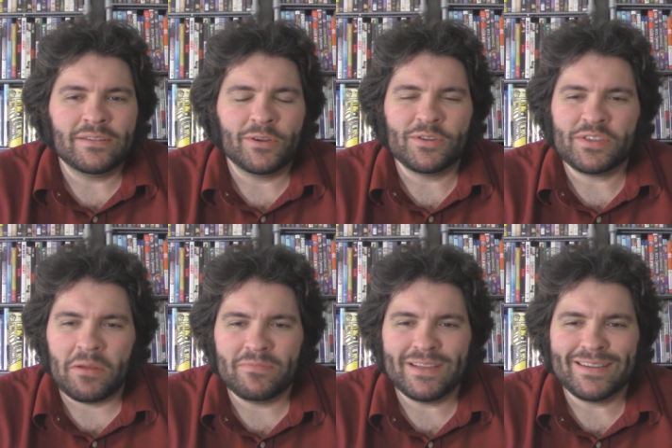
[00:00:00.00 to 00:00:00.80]
or
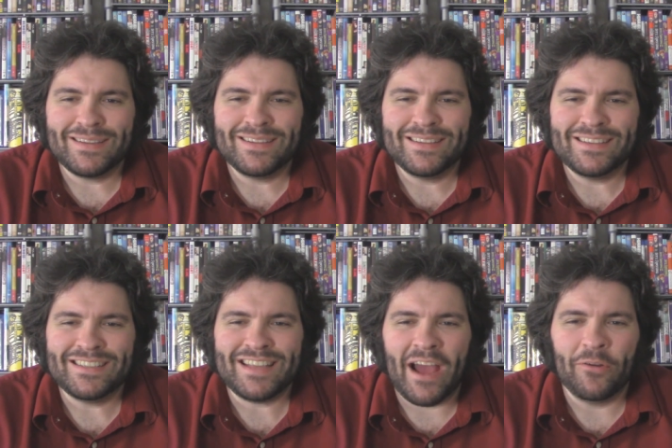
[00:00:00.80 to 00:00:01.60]
something
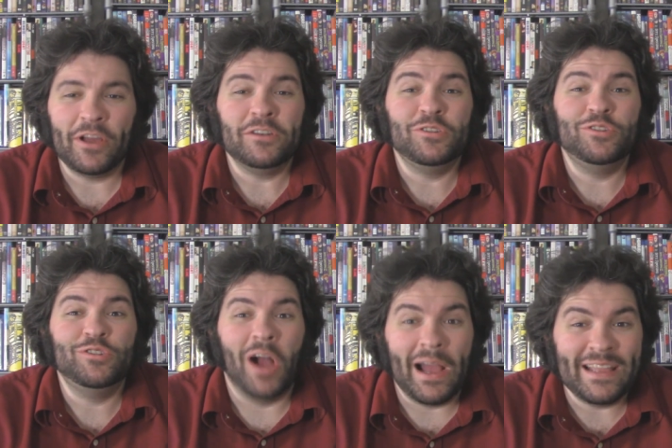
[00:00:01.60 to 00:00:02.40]
down a
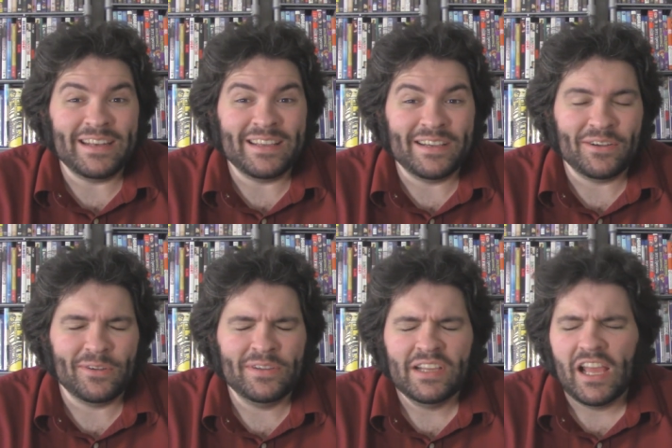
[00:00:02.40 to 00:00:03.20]
giant
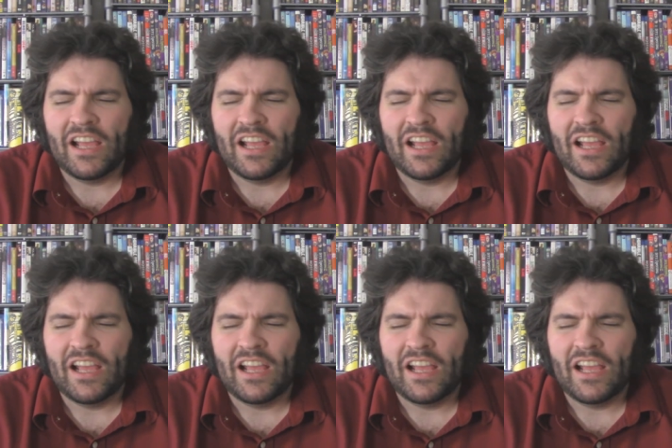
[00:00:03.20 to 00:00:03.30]
hill,